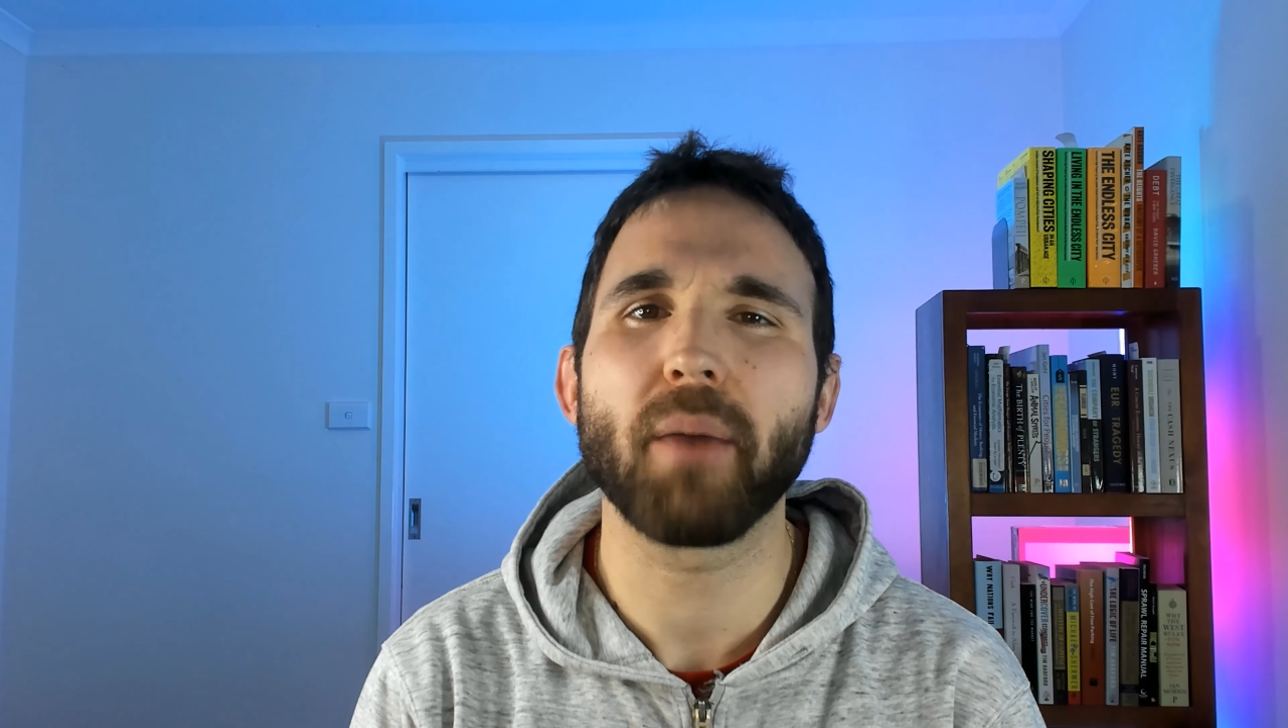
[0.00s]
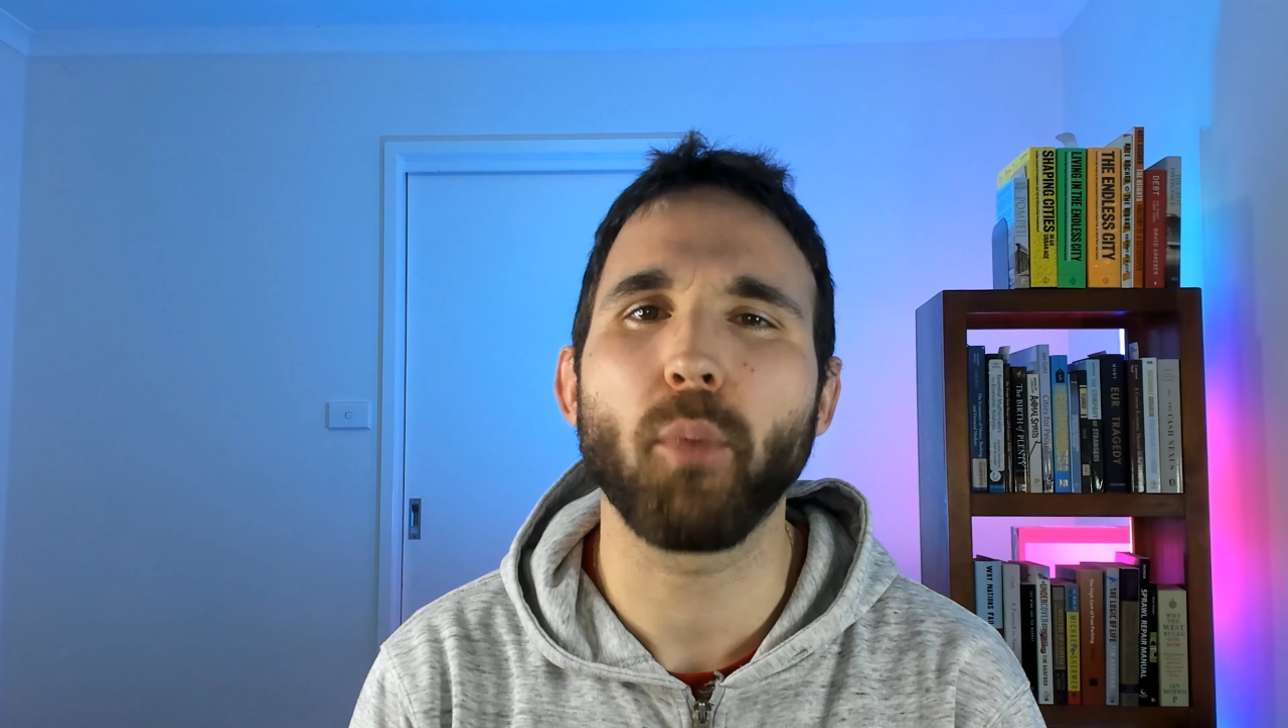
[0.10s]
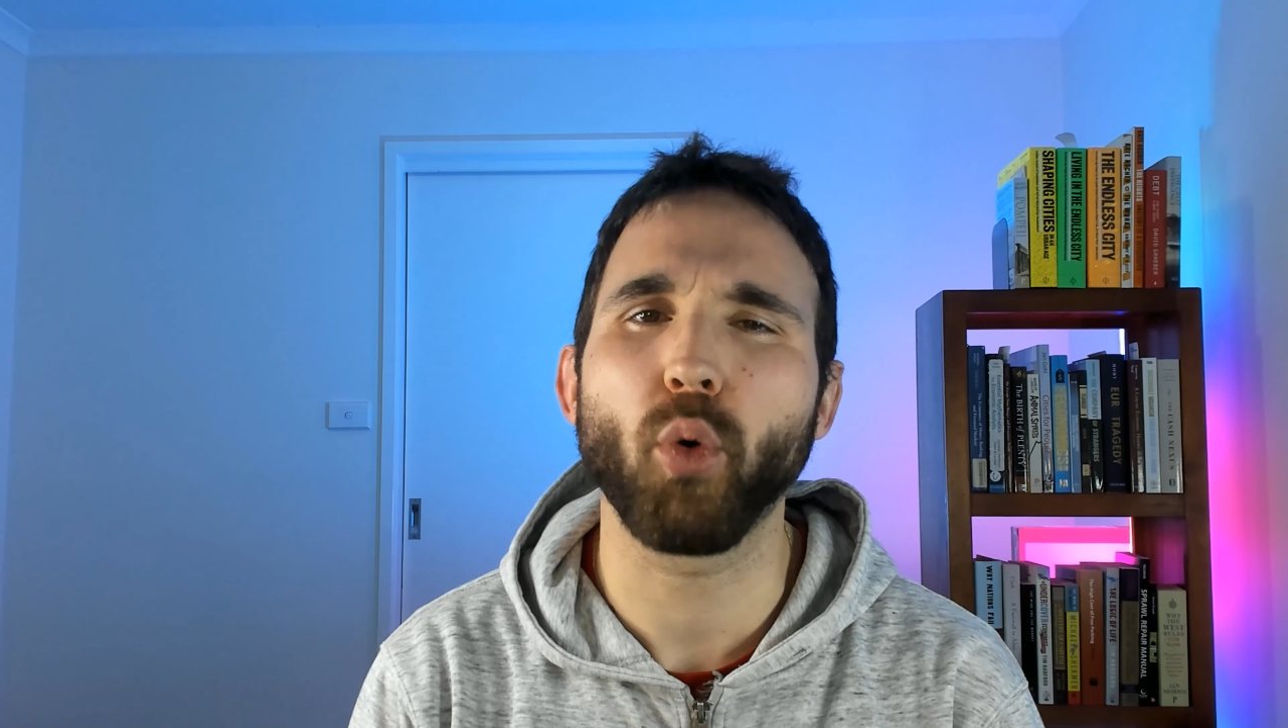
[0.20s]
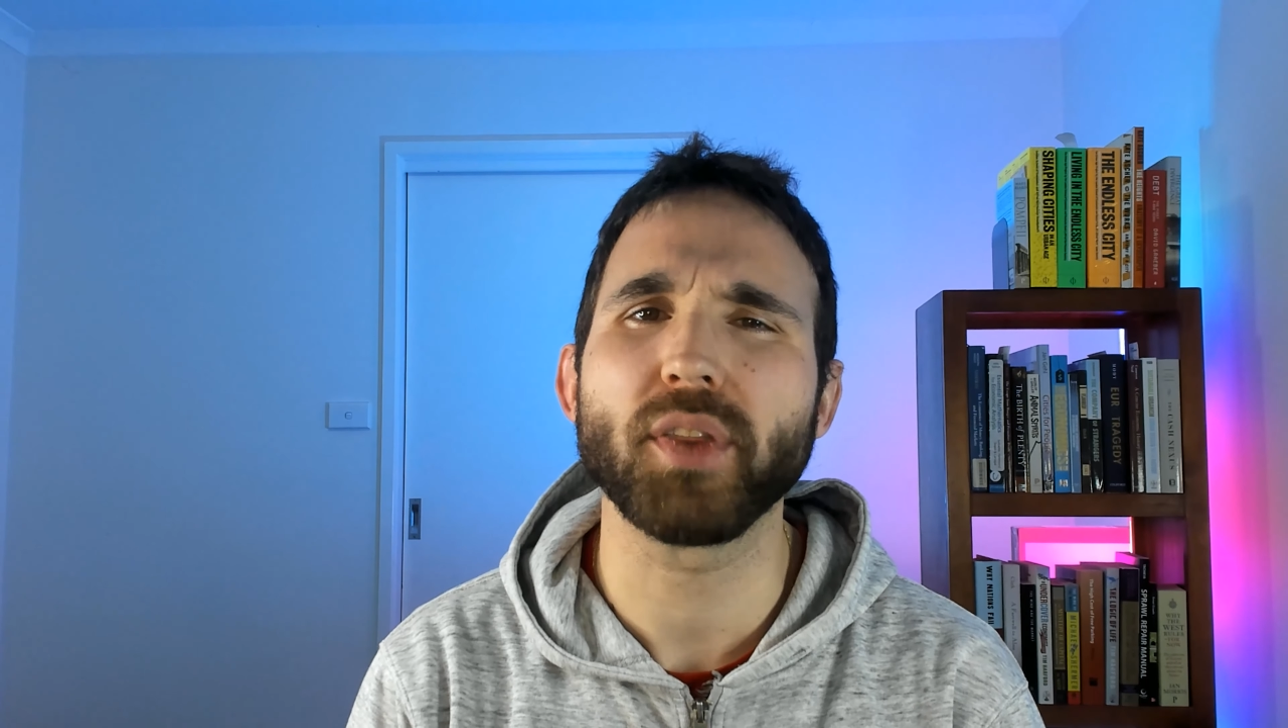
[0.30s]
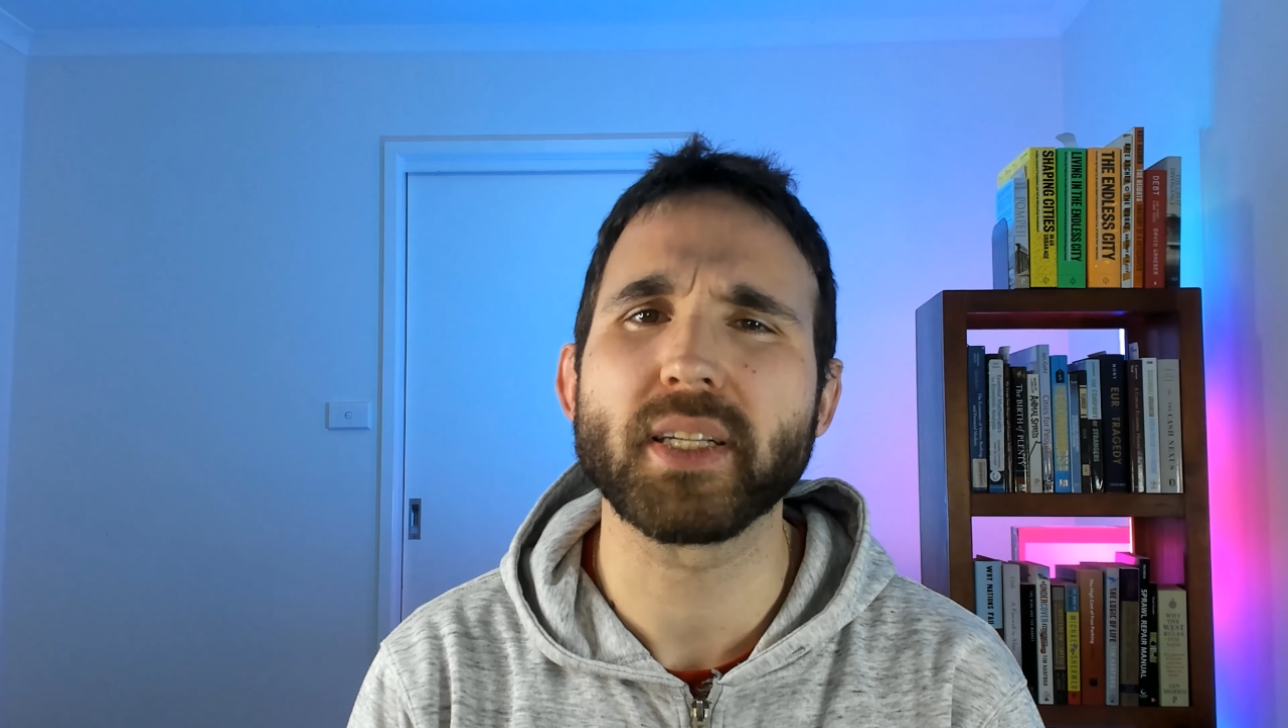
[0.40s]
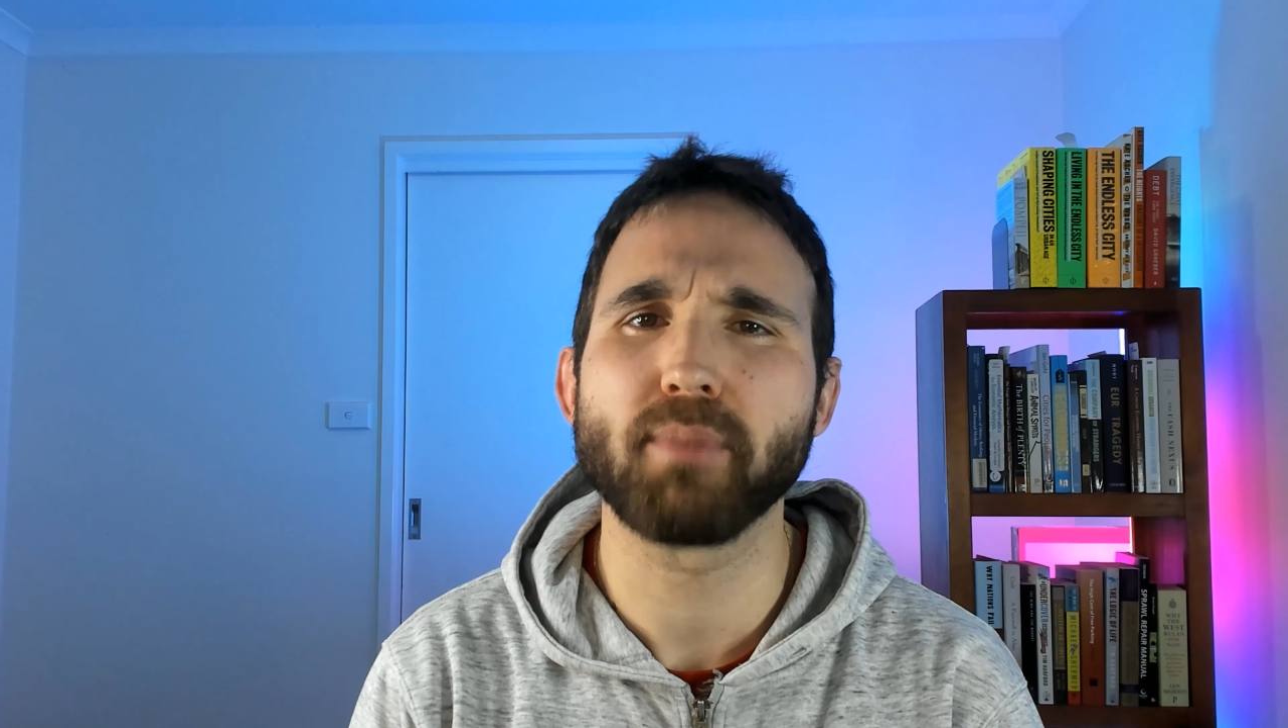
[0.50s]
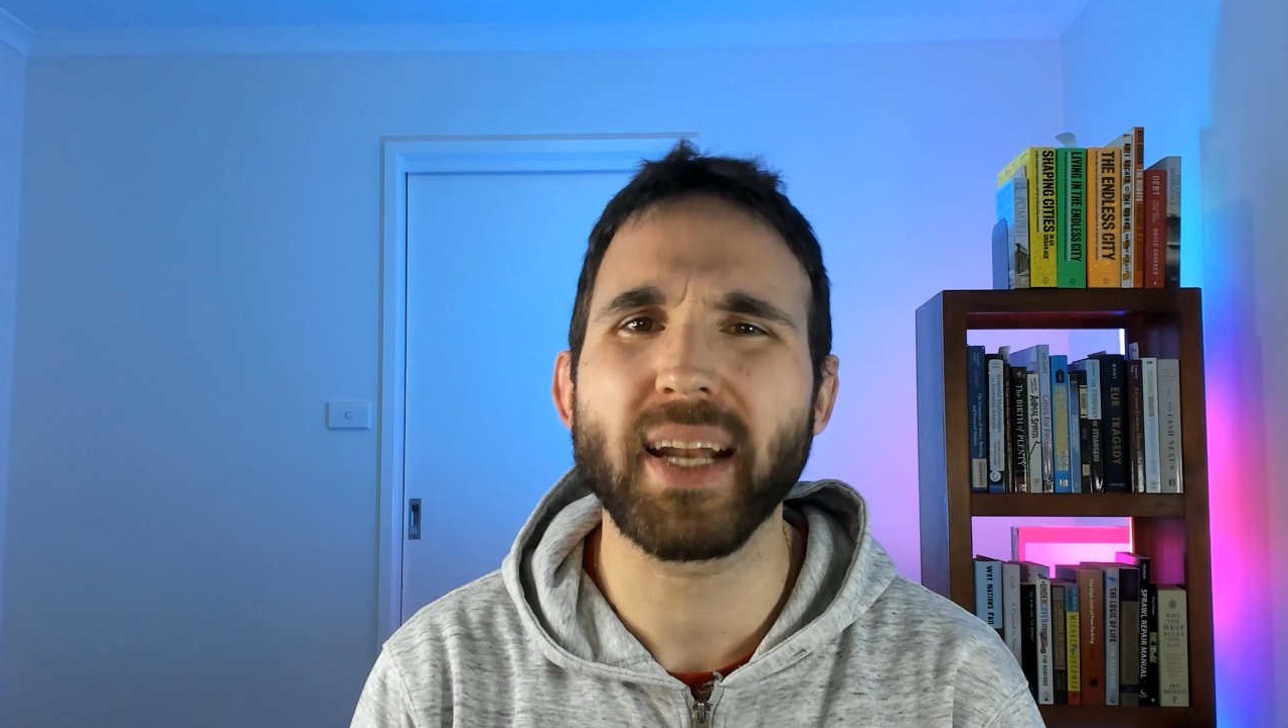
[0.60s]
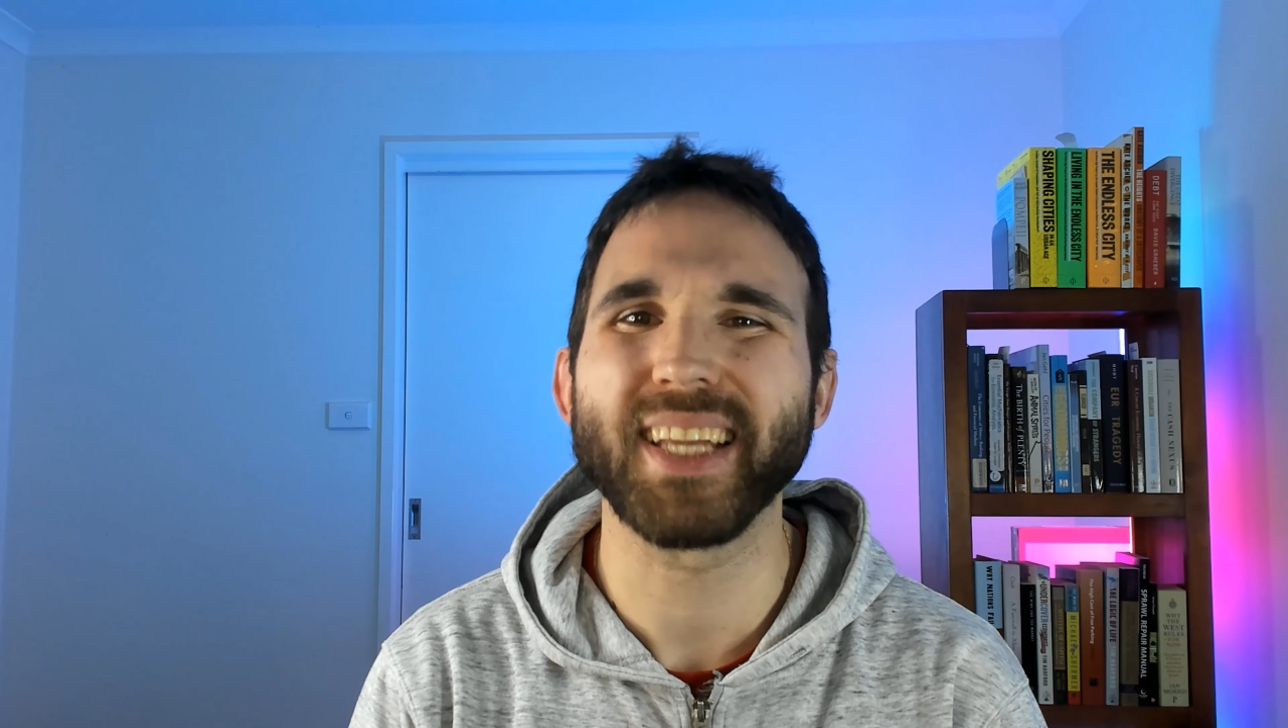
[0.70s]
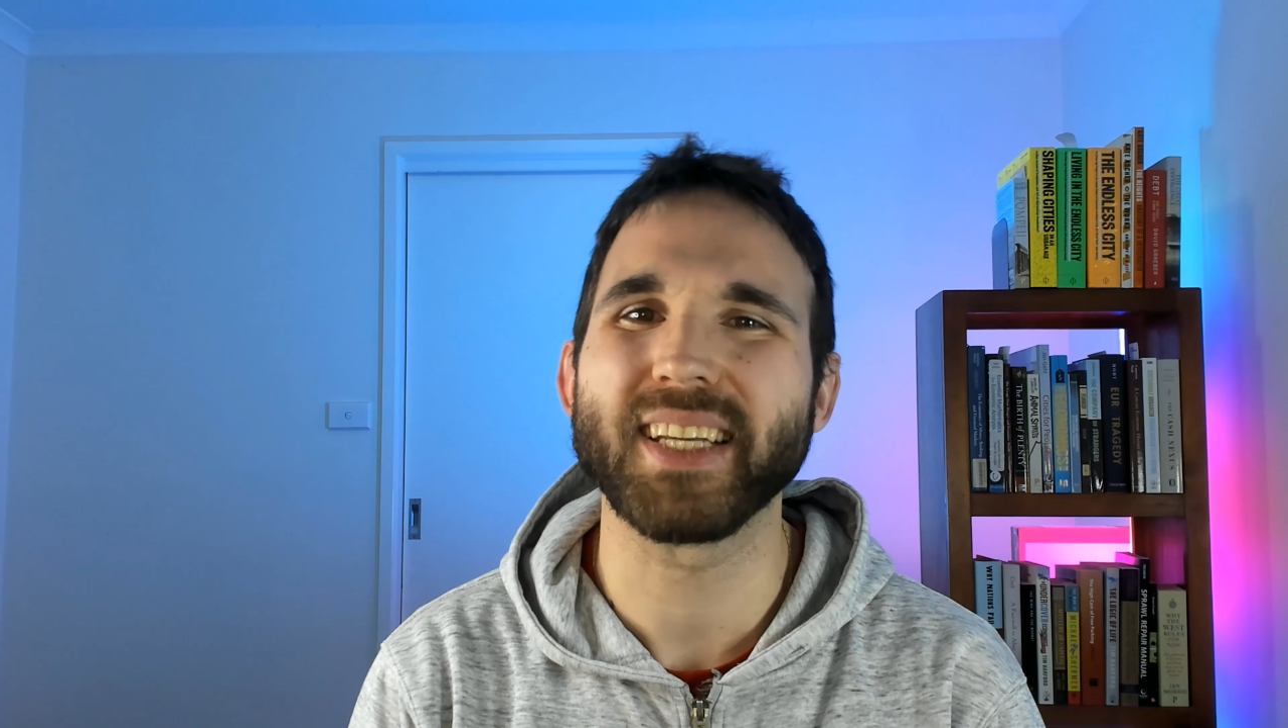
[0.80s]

up all this money